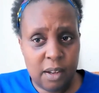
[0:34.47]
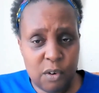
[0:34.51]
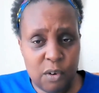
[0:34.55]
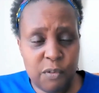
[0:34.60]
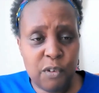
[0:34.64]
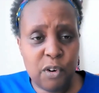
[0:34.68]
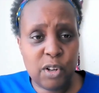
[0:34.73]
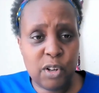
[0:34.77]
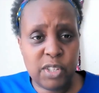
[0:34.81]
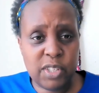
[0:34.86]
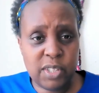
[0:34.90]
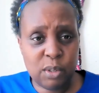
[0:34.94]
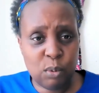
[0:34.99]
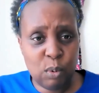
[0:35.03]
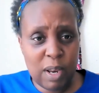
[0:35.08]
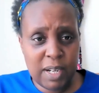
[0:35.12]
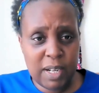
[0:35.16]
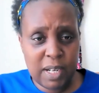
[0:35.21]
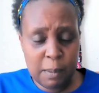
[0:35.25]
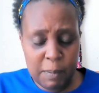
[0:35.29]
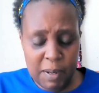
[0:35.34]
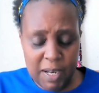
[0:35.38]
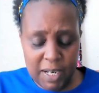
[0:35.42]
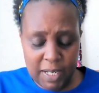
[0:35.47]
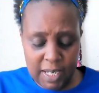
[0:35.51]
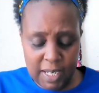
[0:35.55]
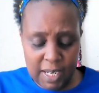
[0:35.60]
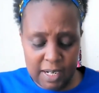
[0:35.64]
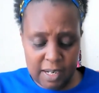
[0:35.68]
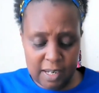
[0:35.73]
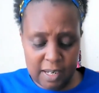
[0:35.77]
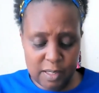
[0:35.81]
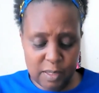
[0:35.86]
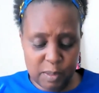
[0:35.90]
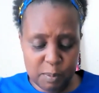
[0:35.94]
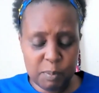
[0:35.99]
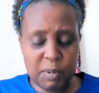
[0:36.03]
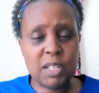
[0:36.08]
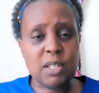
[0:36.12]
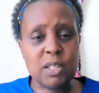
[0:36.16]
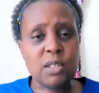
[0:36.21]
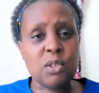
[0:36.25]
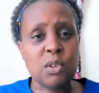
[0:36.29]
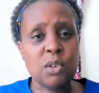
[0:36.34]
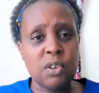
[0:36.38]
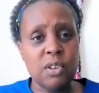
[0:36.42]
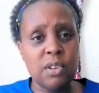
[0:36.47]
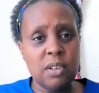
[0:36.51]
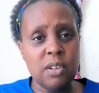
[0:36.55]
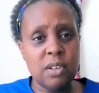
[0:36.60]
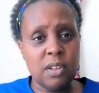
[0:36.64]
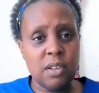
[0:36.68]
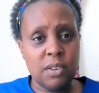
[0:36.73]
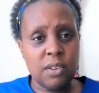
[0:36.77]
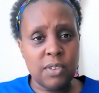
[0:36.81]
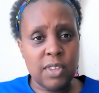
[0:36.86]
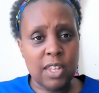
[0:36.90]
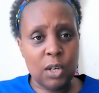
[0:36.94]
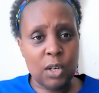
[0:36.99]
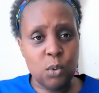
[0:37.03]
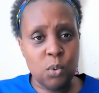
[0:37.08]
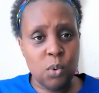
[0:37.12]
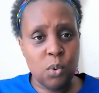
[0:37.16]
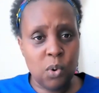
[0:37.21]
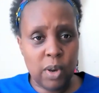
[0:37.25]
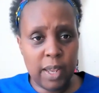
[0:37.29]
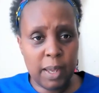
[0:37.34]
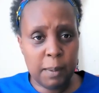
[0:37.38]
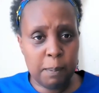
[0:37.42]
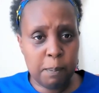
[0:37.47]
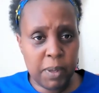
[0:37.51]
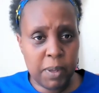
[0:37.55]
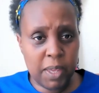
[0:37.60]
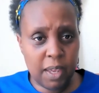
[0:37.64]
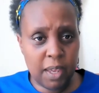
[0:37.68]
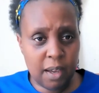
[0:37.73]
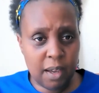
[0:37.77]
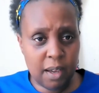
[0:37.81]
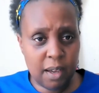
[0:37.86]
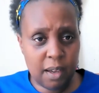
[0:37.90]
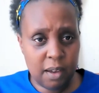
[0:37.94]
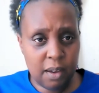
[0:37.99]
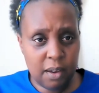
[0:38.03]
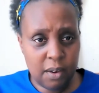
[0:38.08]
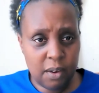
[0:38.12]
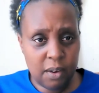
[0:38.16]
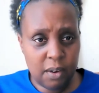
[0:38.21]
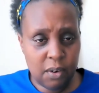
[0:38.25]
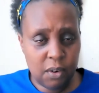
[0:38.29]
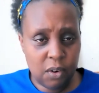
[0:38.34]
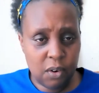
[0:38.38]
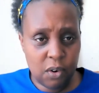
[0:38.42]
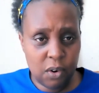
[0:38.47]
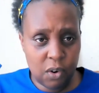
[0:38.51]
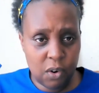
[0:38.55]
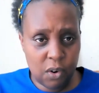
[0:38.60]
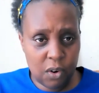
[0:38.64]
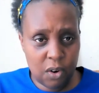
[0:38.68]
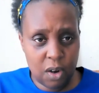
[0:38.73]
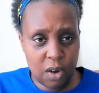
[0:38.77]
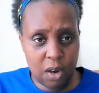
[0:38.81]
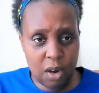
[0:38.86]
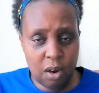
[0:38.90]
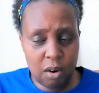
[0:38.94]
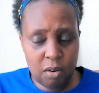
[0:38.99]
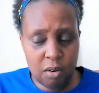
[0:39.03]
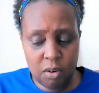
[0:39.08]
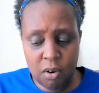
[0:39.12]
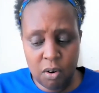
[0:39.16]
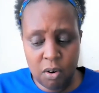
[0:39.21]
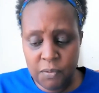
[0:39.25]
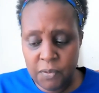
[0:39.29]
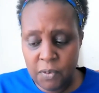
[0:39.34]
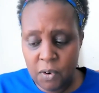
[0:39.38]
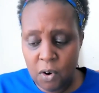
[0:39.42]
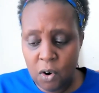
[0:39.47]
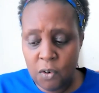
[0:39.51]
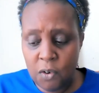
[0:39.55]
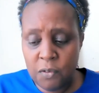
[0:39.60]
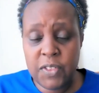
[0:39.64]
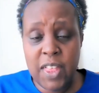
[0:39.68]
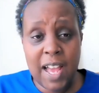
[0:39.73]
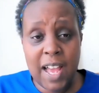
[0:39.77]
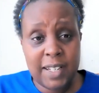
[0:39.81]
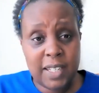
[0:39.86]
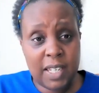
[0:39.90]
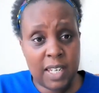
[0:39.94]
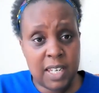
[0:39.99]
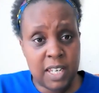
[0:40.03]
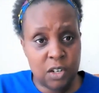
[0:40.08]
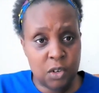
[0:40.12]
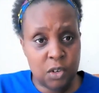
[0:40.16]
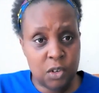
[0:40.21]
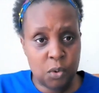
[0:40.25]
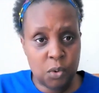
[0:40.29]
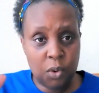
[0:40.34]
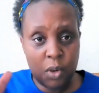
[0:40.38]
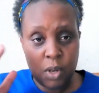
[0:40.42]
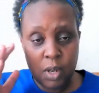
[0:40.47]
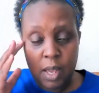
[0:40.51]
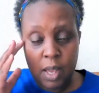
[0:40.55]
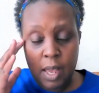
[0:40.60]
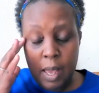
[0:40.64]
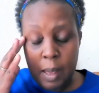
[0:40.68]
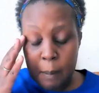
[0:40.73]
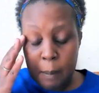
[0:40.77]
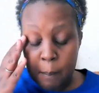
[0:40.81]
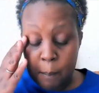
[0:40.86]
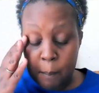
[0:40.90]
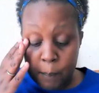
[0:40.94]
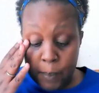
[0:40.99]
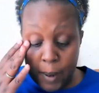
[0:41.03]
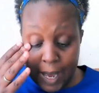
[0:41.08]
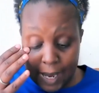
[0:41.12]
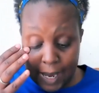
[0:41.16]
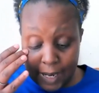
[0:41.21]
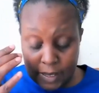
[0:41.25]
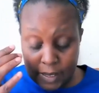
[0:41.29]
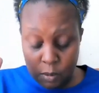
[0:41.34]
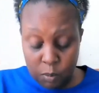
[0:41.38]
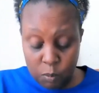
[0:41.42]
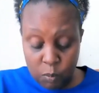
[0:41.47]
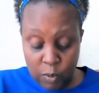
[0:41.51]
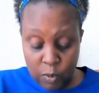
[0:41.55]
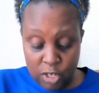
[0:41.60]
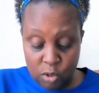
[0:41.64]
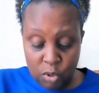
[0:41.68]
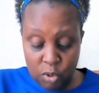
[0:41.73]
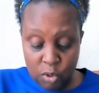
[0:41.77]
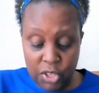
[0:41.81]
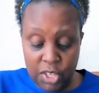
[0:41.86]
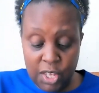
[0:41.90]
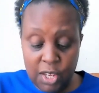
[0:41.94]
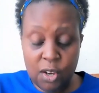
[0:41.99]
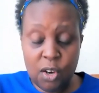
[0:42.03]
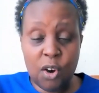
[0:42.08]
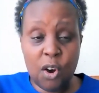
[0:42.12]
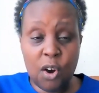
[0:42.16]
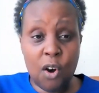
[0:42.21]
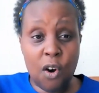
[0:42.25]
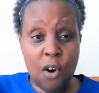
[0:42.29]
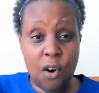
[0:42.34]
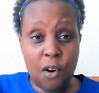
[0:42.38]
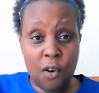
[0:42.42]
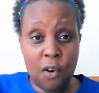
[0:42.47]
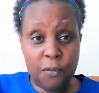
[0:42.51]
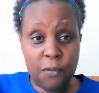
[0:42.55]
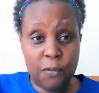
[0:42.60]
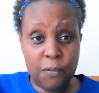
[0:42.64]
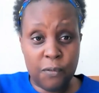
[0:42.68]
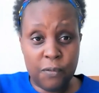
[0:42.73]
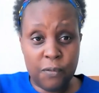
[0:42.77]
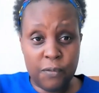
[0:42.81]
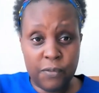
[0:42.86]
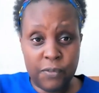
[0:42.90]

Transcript: Of course, Lwanda Magere is based on the Luo epic of that hero. But when you think of